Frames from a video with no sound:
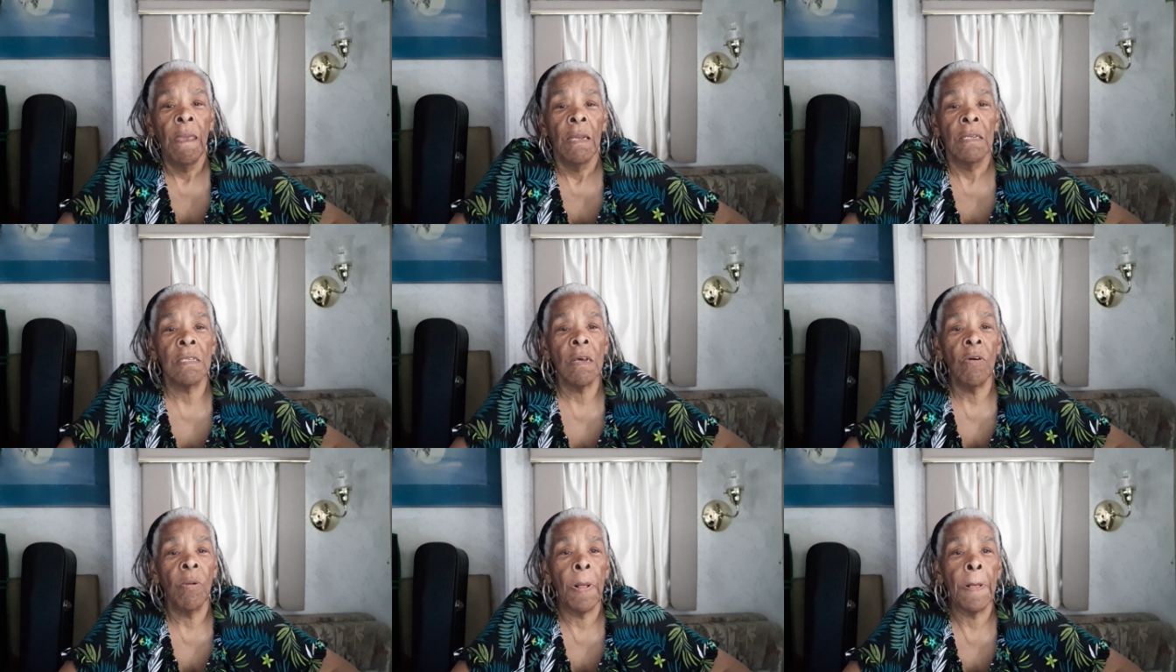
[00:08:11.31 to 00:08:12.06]

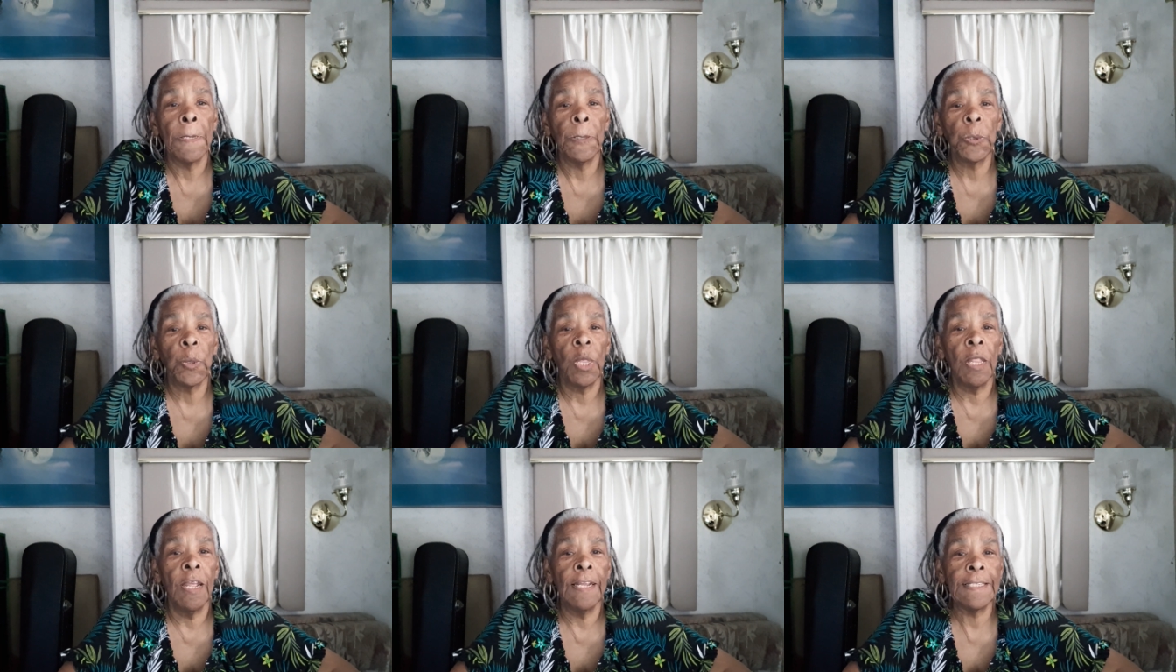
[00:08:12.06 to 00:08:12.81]
so
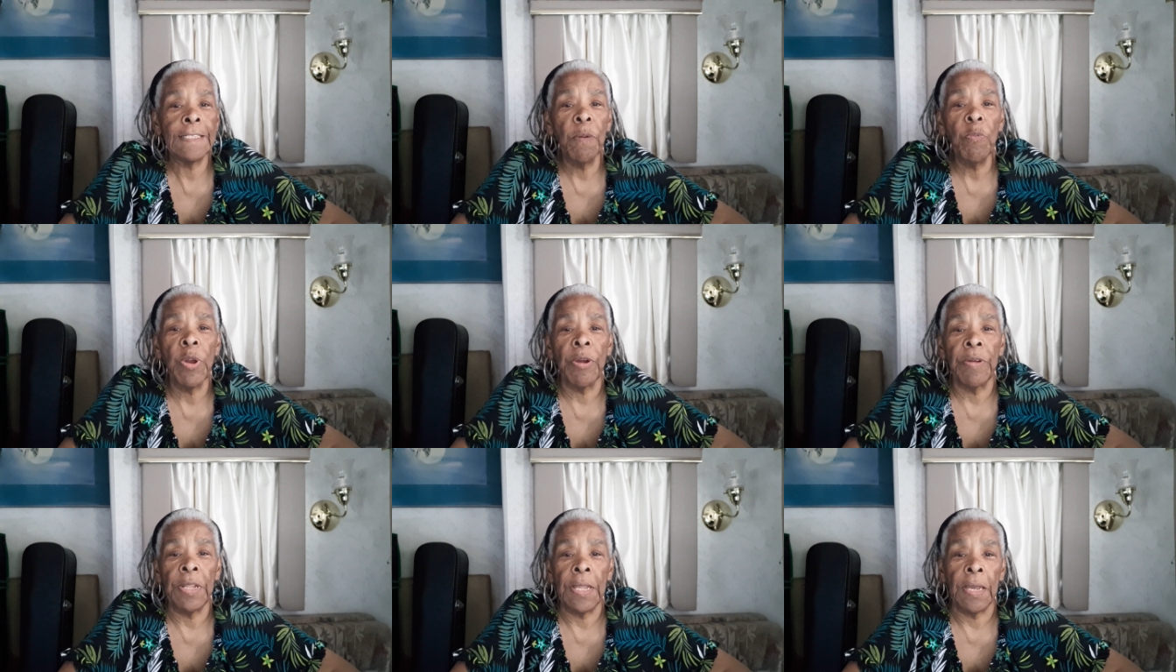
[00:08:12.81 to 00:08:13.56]

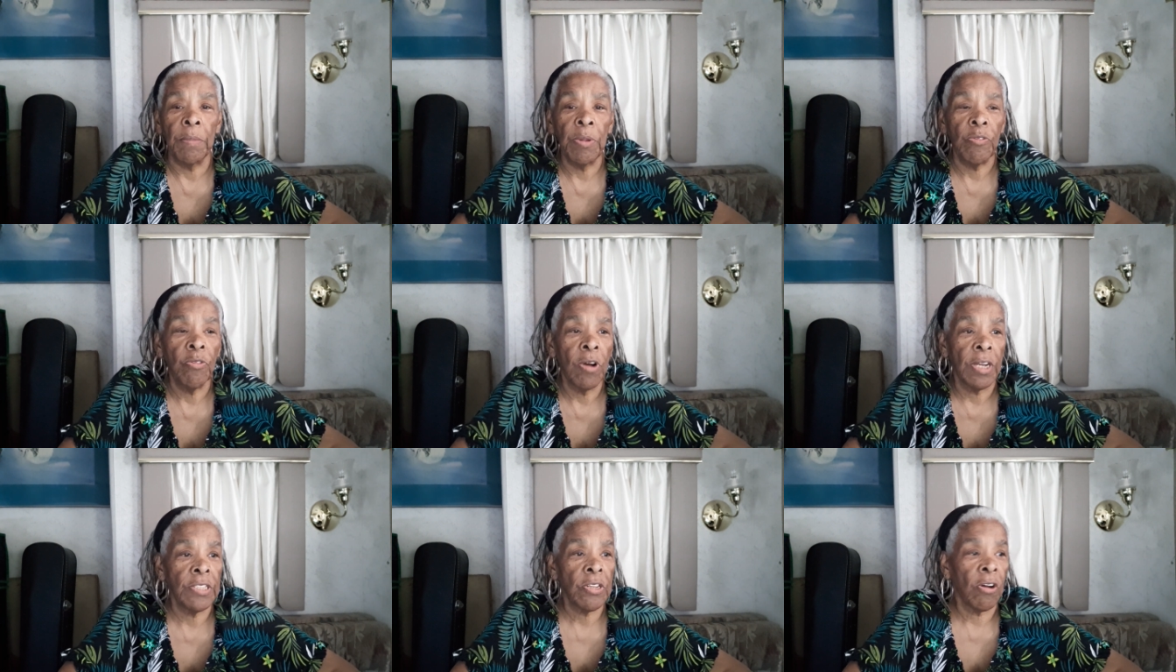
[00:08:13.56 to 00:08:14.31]
somewhere in there, before
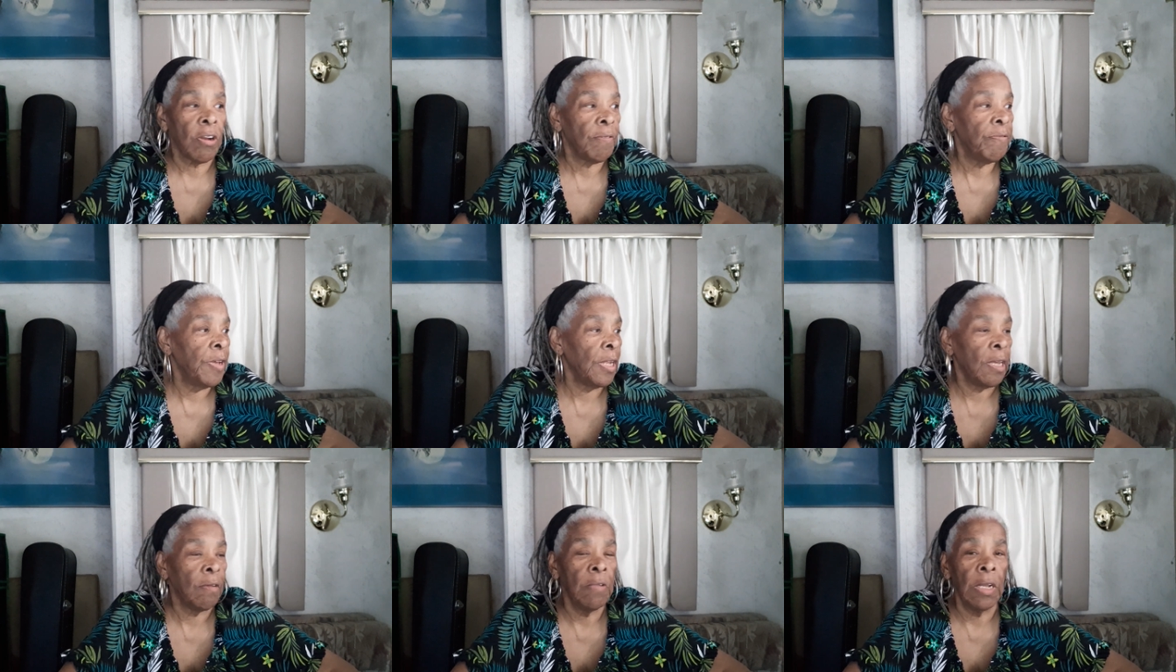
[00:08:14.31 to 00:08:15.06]
I started
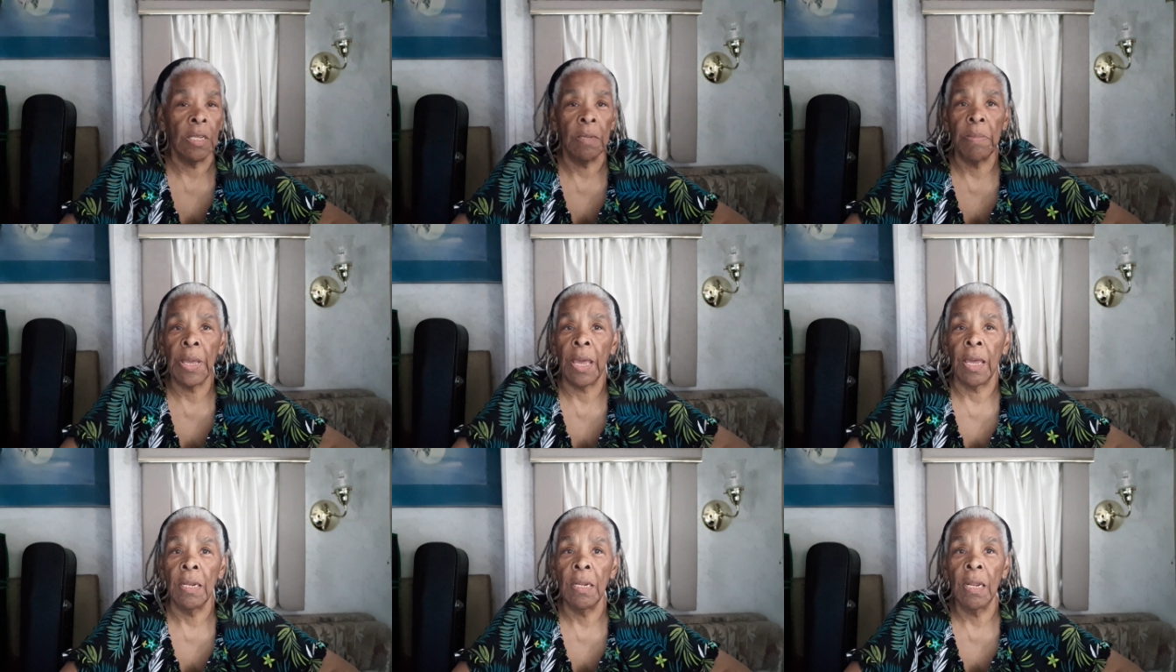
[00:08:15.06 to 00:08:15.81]
feeling really
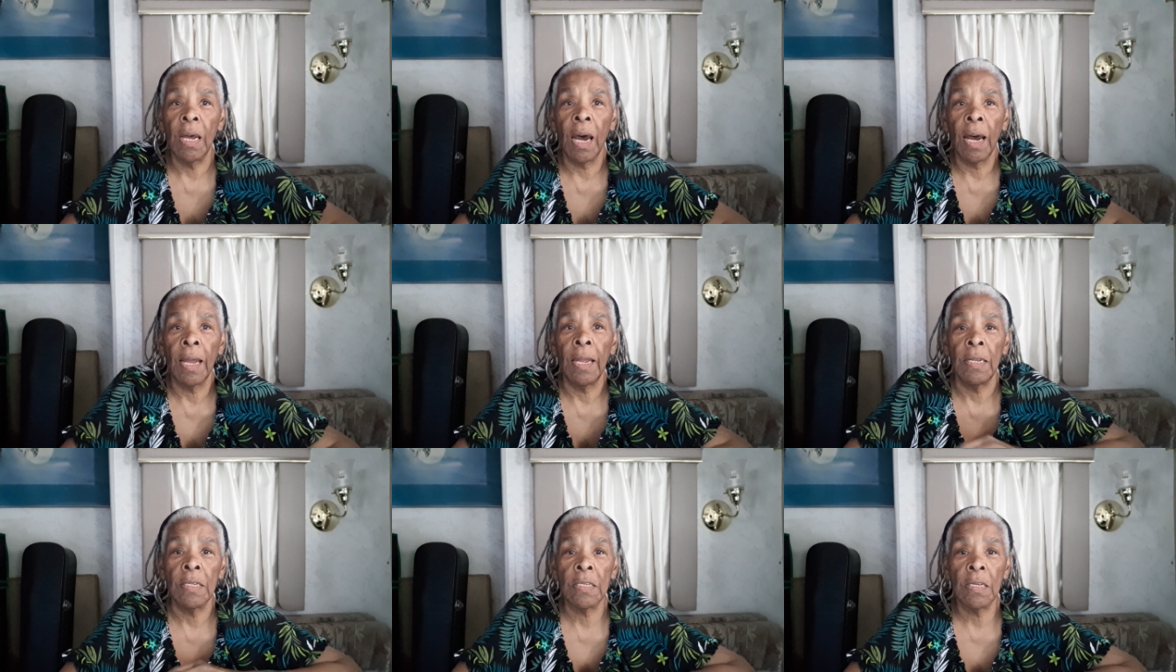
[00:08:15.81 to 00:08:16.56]
bad, I